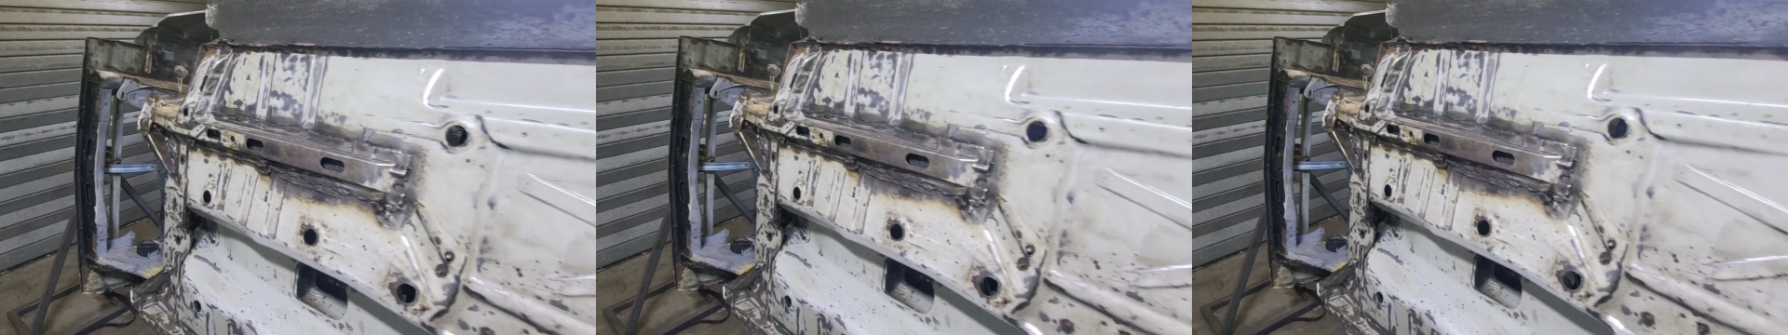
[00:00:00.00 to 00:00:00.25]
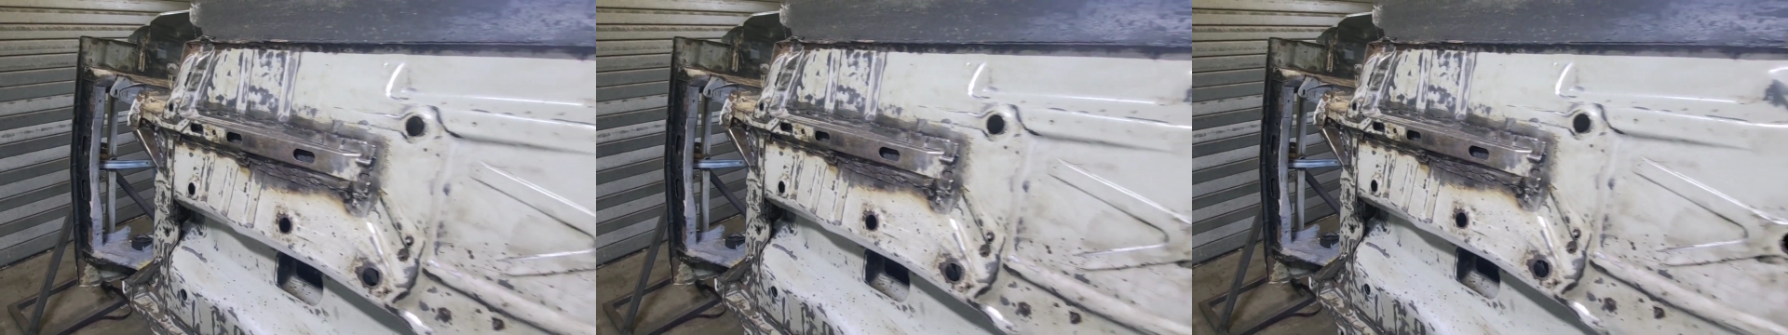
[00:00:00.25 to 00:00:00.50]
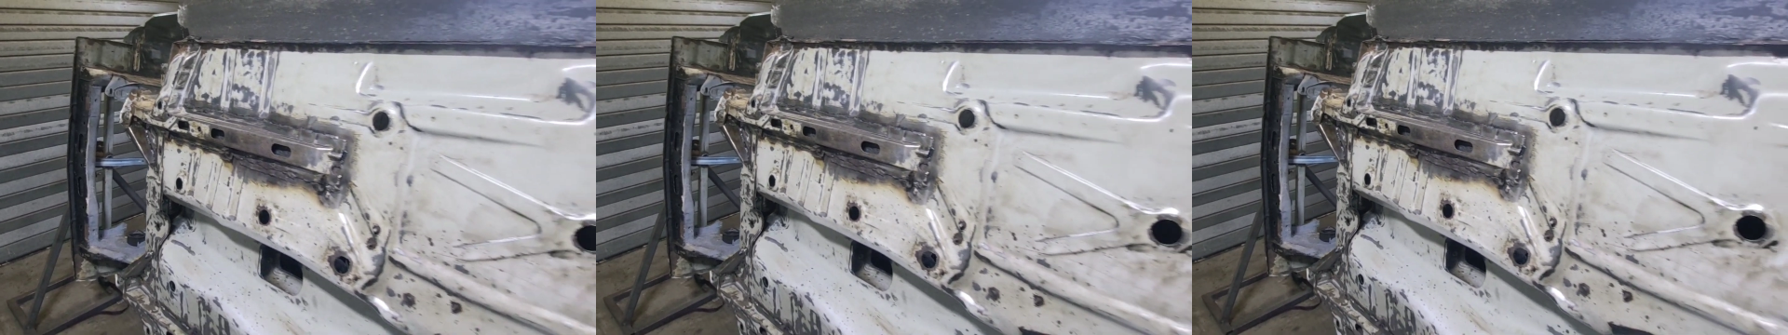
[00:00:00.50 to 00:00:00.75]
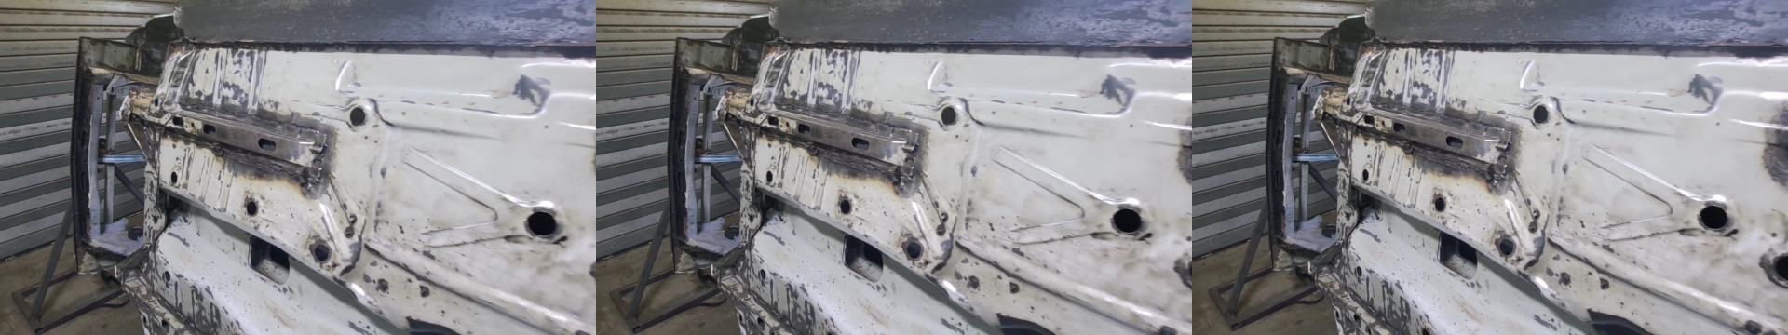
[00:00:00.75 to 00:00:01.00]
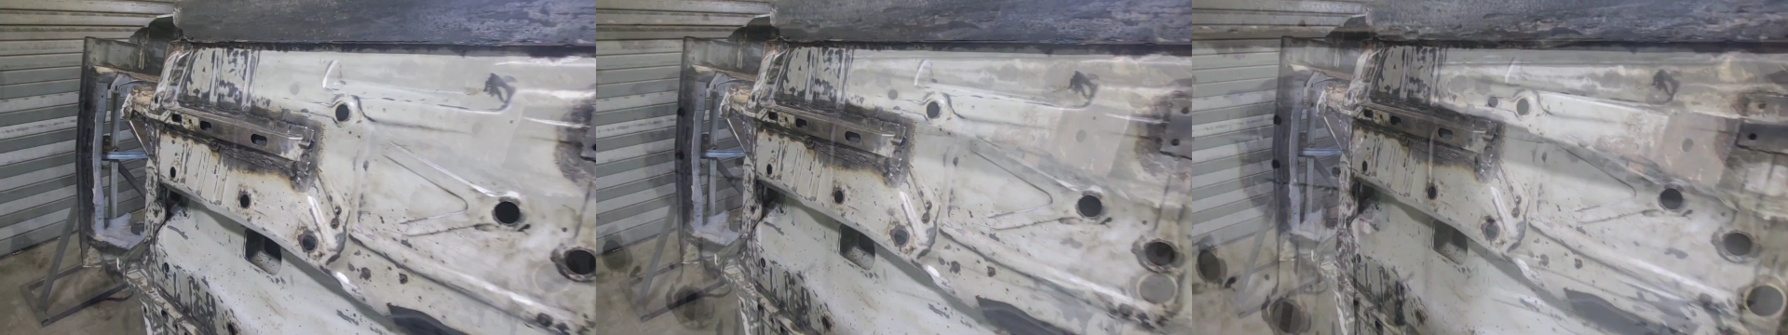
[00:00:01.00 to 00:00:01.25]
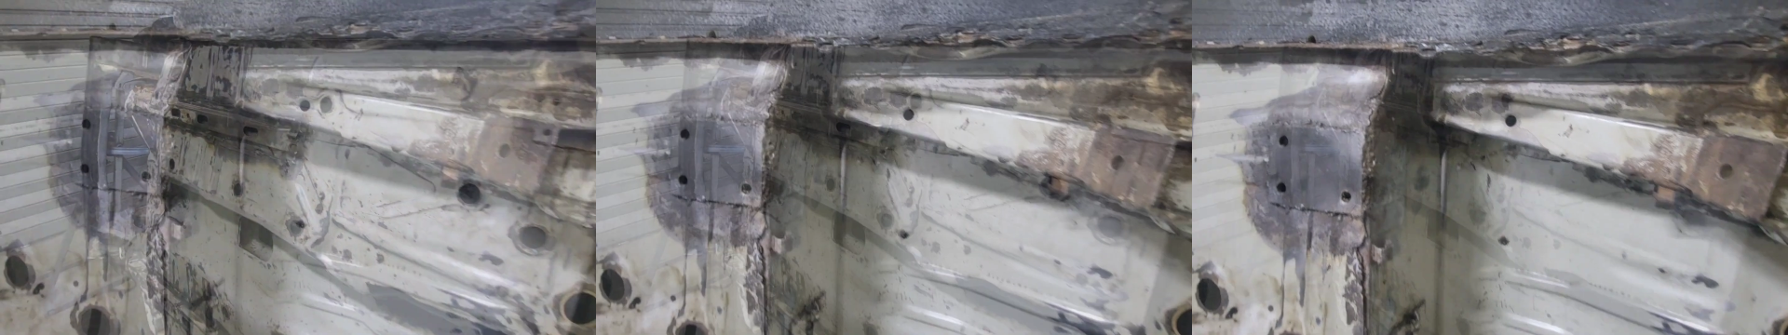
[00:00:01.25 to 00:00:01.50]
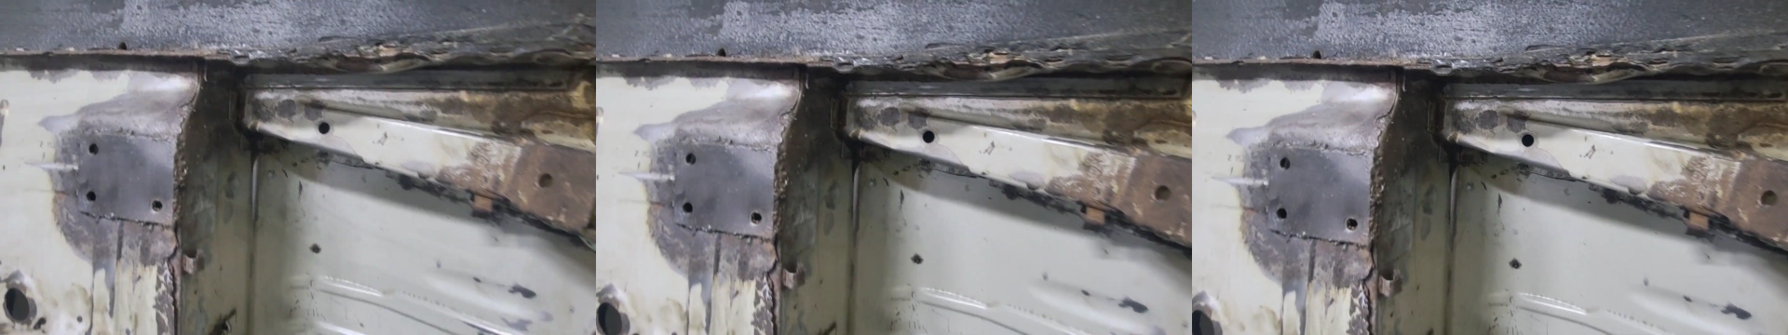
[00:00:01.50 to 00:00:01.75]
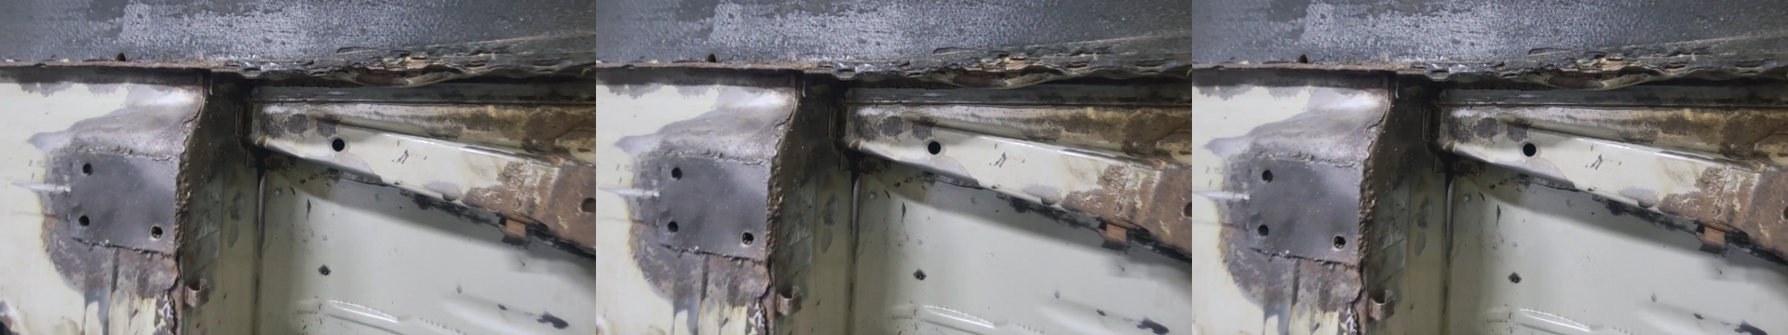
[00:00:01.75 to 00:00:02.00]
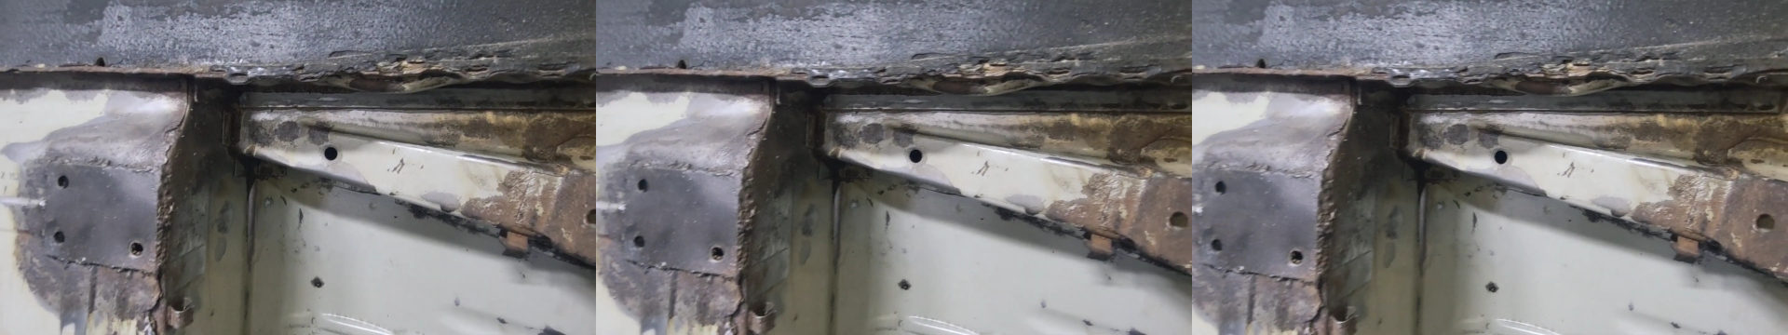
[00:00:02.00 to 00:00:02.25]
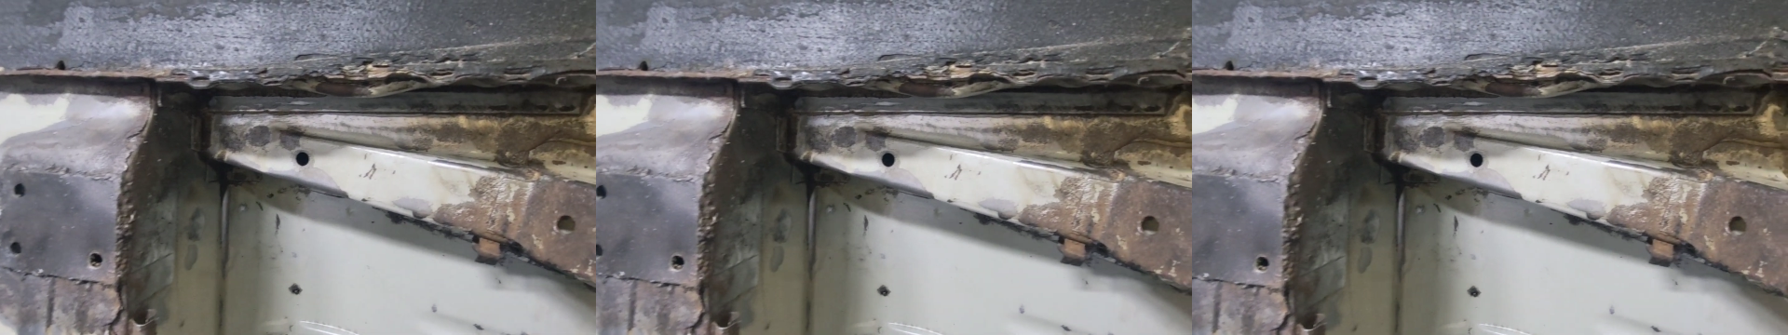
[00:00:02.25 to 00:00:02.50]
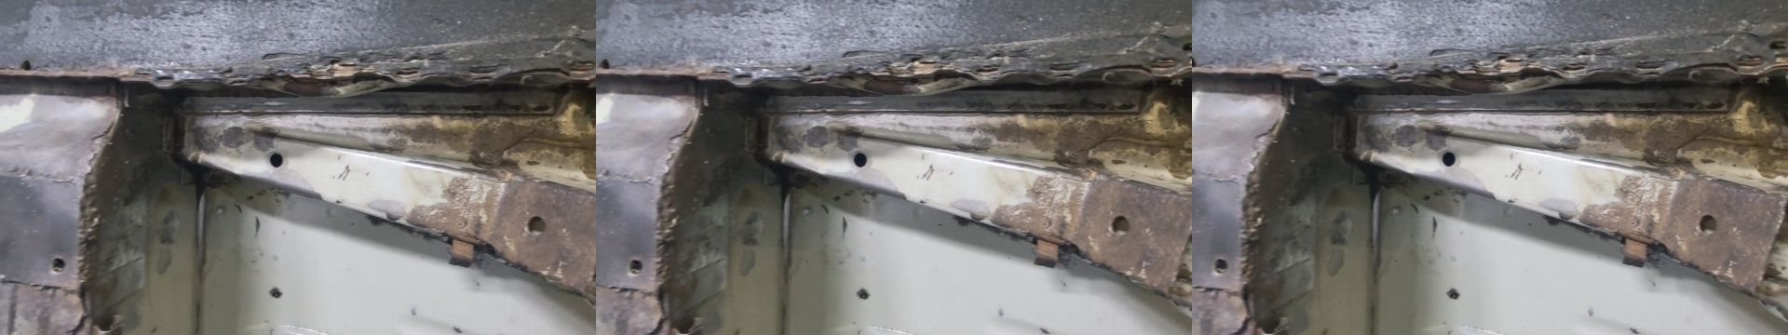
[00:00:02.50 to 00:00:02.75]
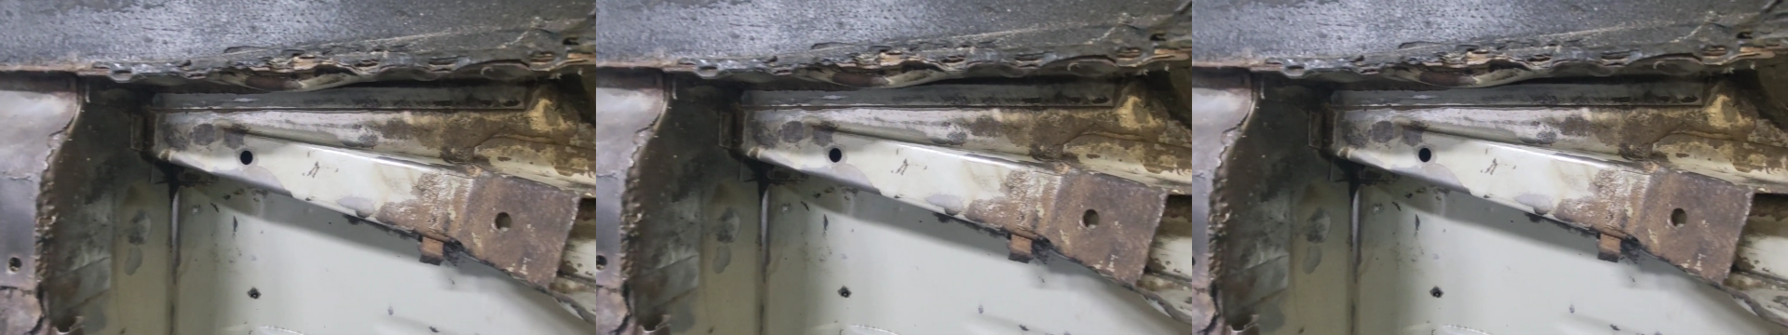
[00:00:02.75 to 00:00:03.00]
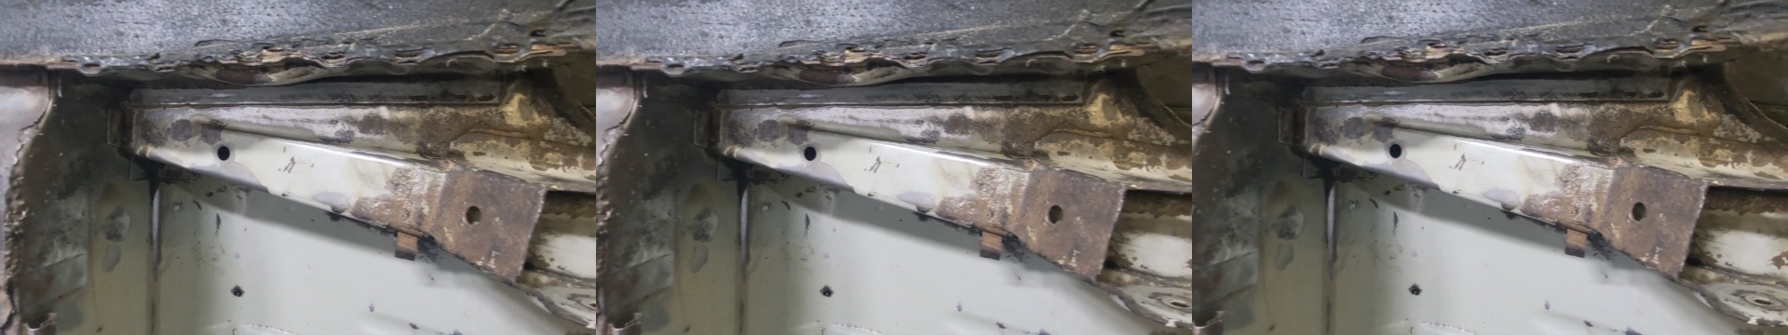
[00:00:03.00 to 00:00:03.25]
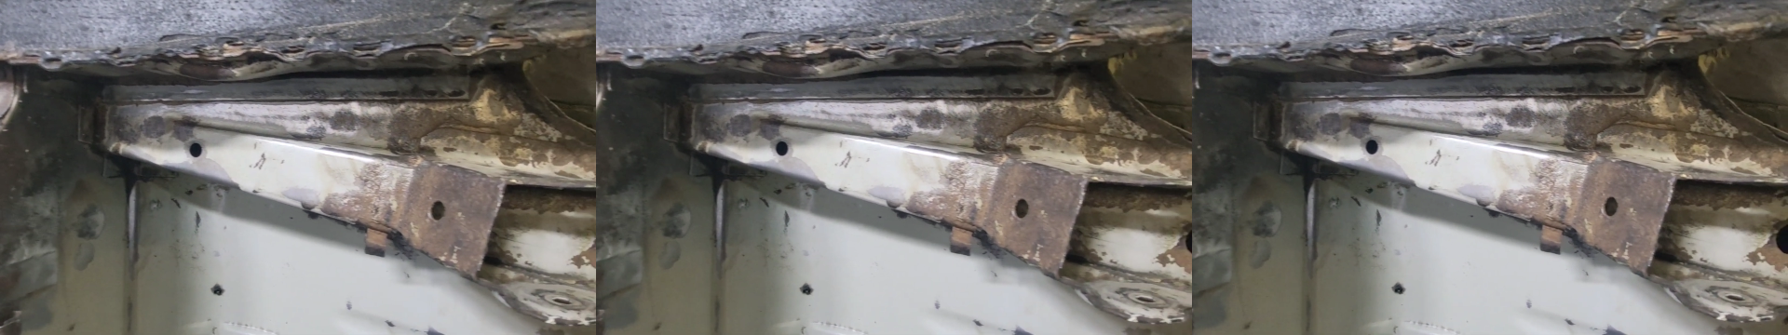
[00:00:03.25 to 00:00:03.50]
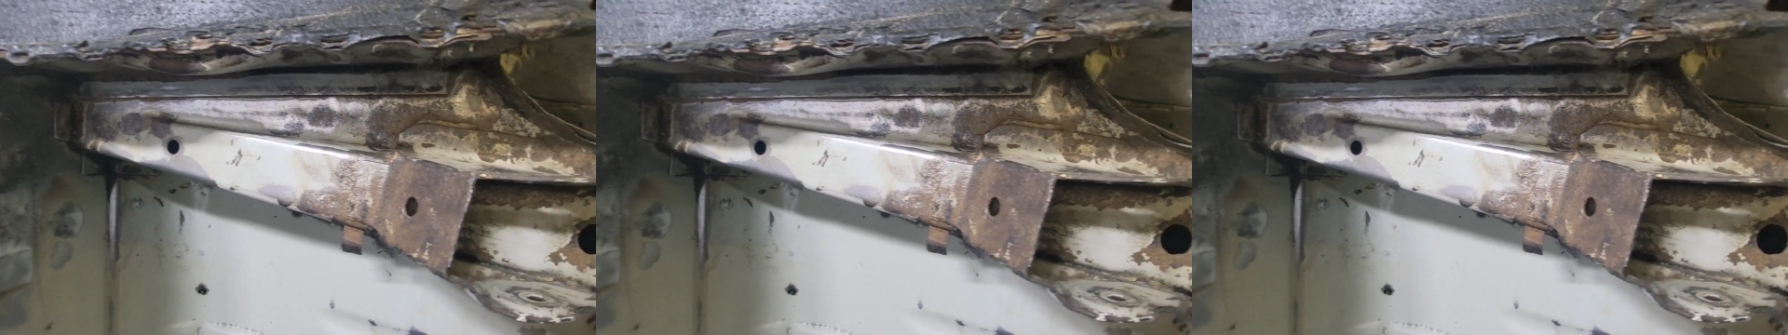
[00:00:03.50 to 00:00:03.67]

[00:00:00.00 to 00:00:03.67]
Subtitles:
(no speaker visible)